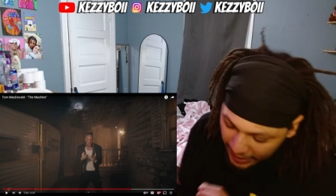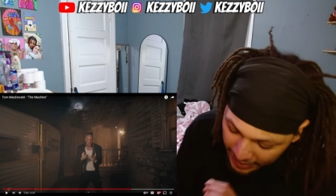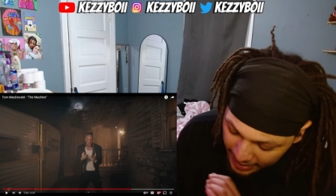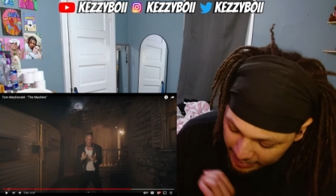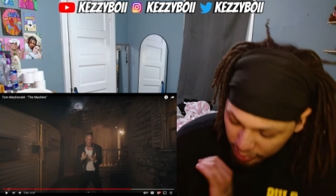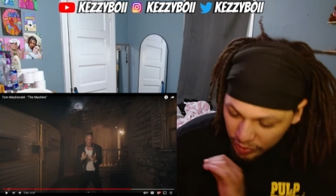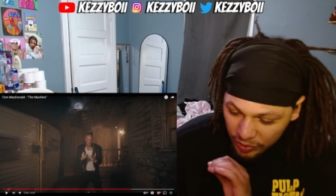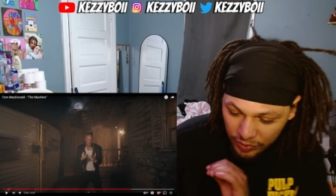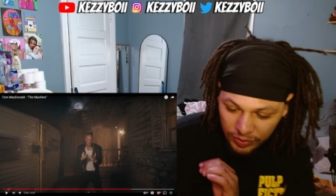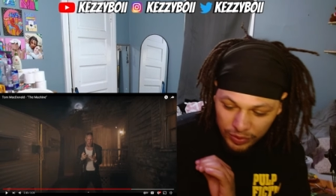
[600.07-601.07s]
like
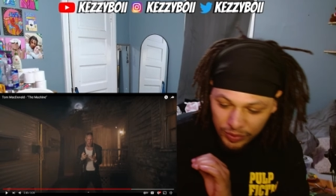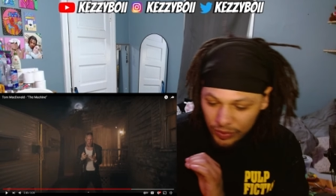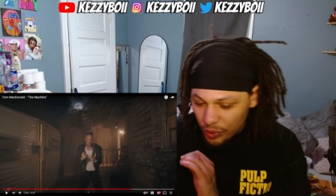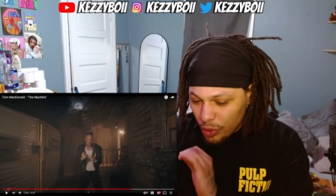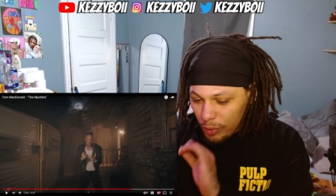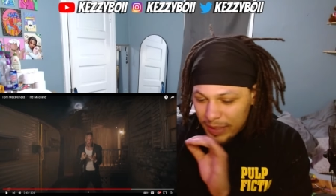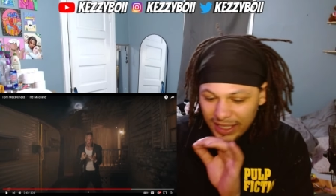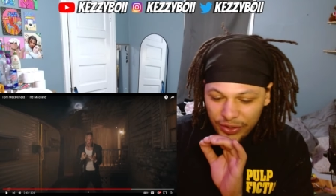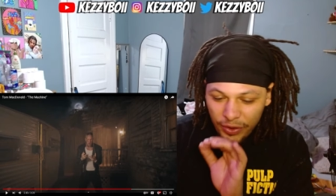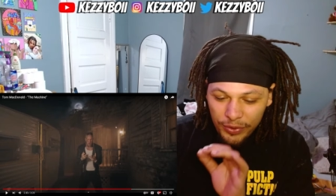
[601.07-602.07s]
you be
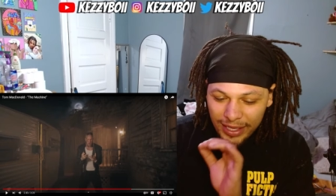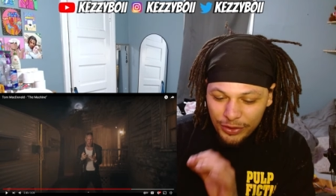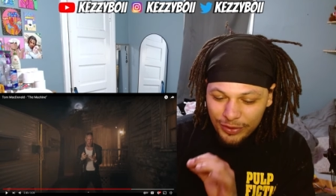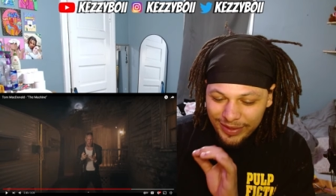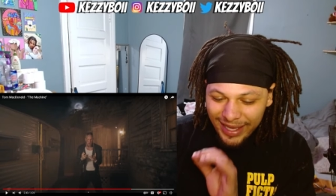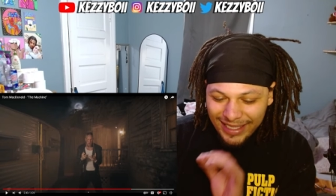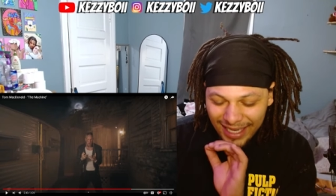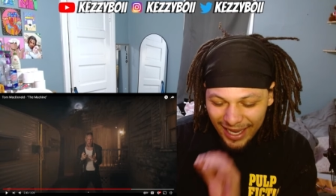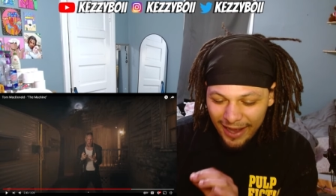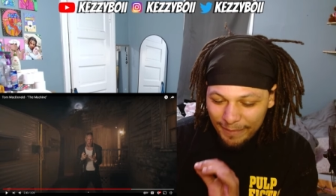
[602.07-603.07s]
so like you like
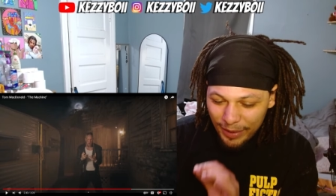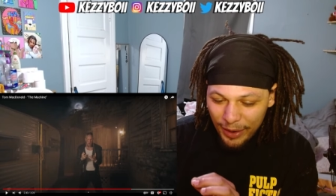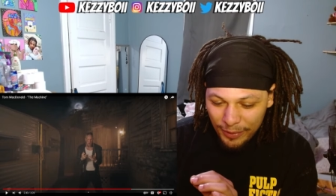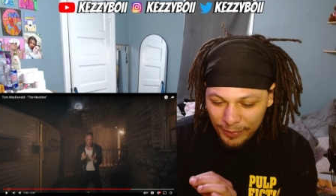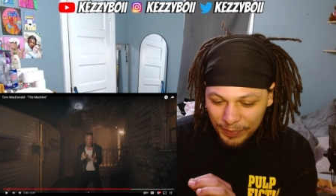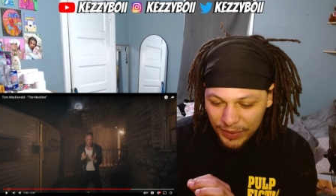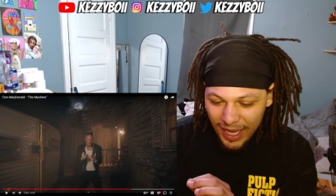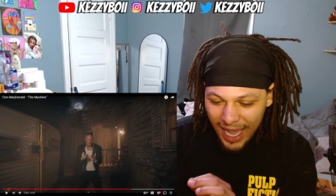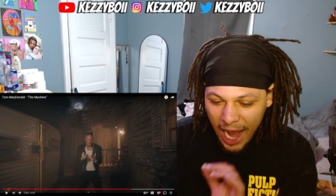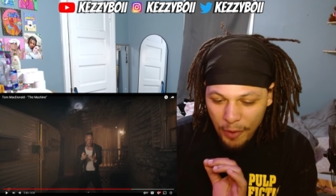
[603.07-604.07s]
Tom, bro.
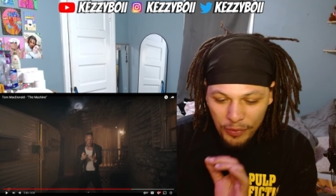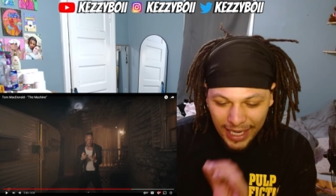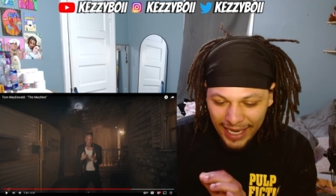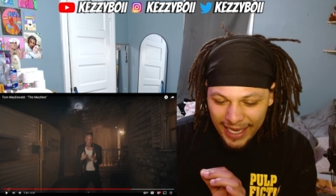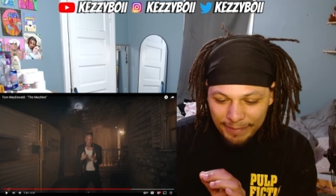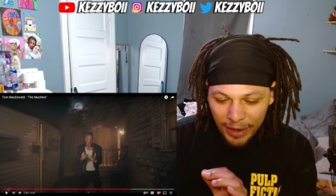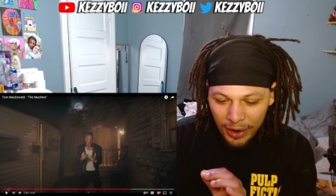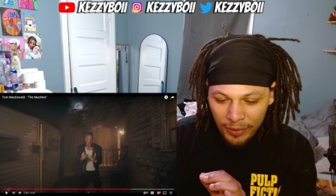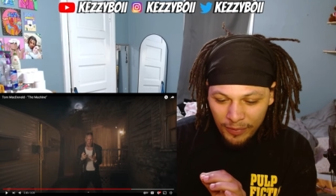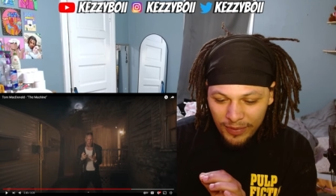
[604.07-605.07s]
I don't get it,
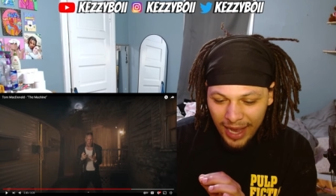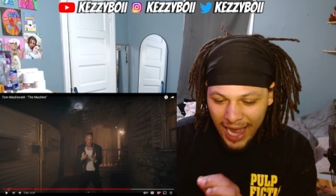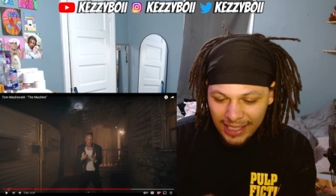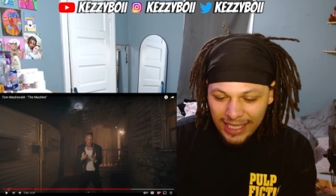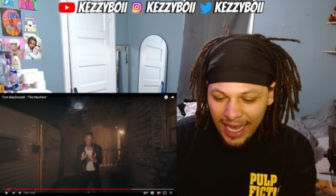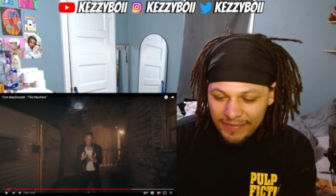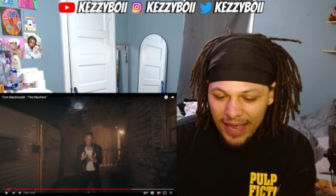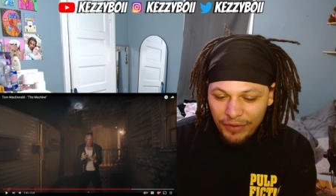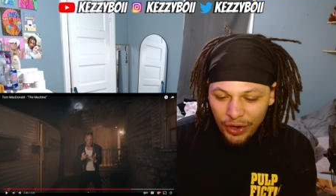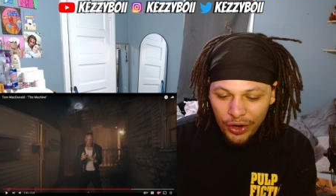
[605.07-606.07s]
bro. I just I've
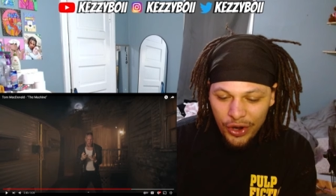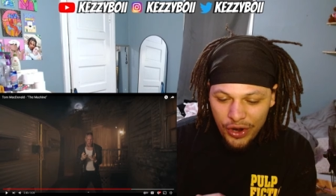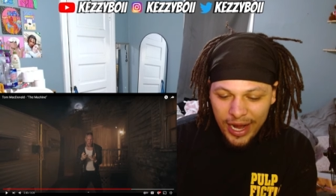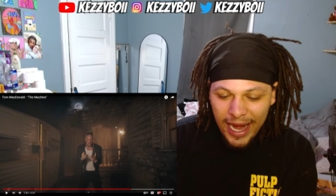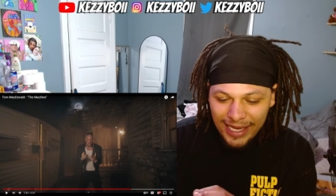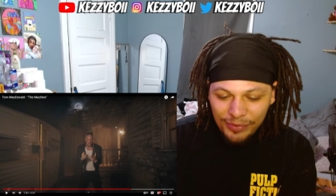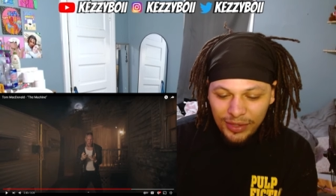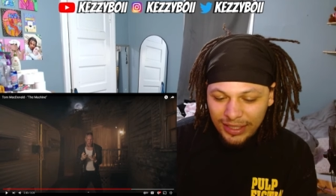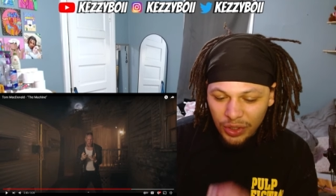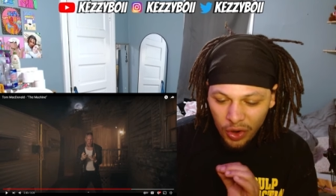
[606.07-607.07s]
never heard
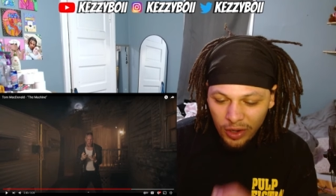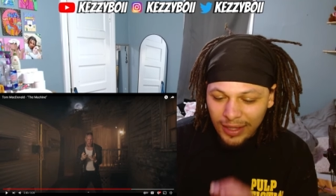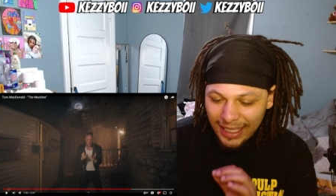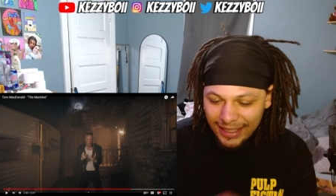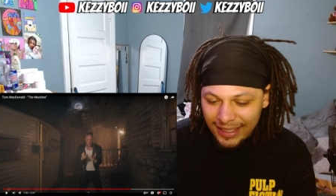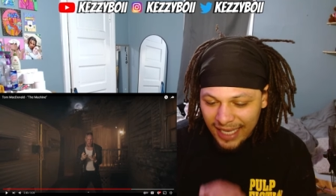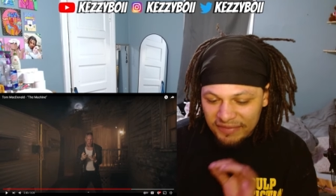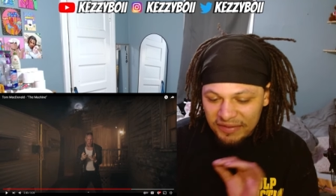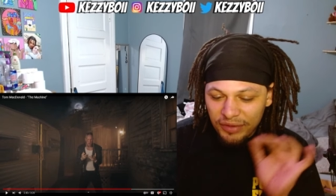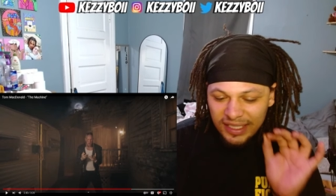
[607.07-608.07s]
anyone talk like this. I've
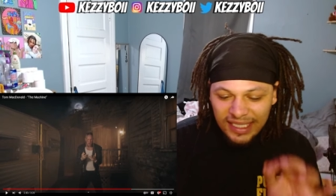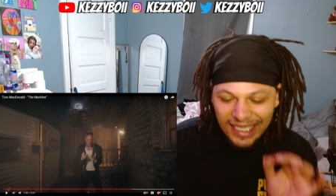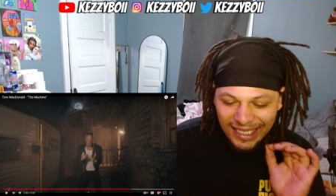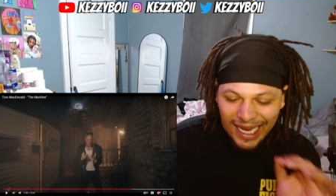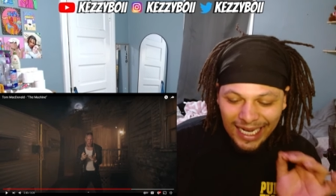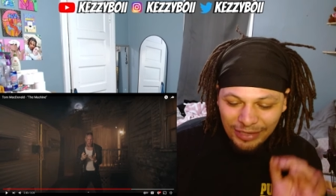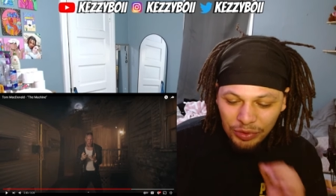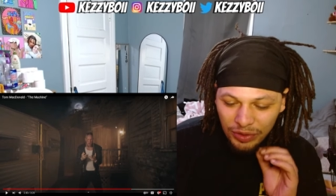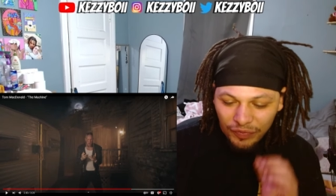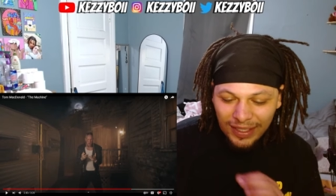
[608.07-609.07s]
never seen
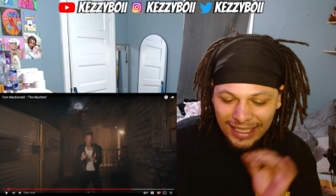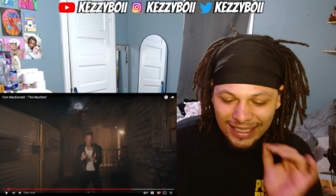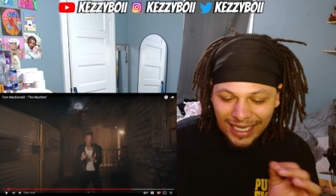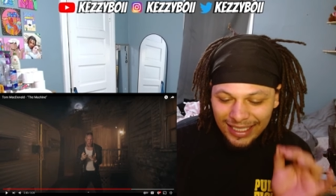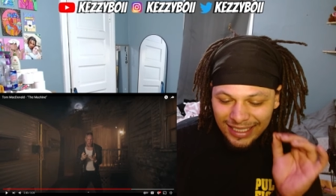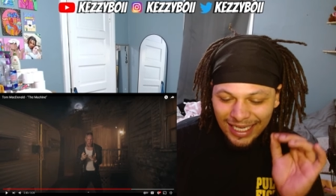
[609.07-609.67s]
anyone really touch